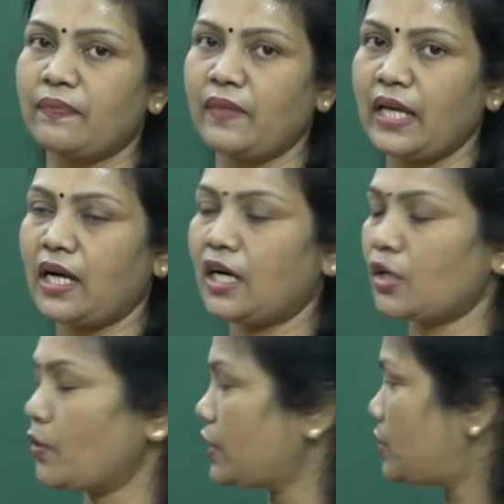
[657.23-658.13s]
they are
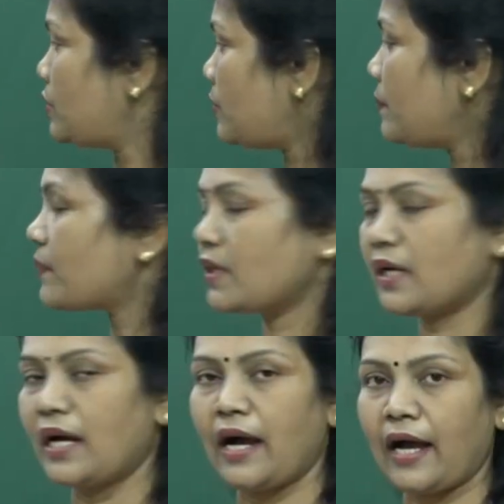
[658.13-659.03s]
going to
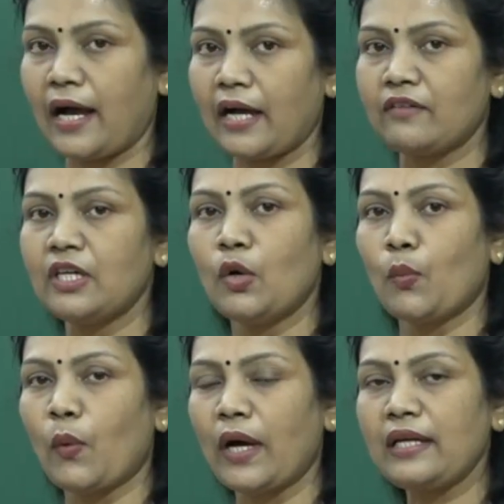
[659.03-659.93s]
have
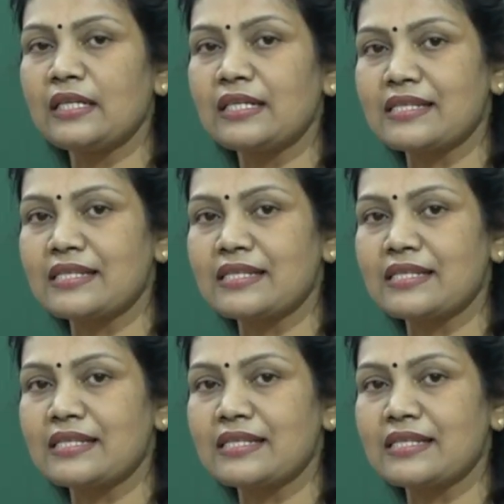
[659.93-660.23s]
while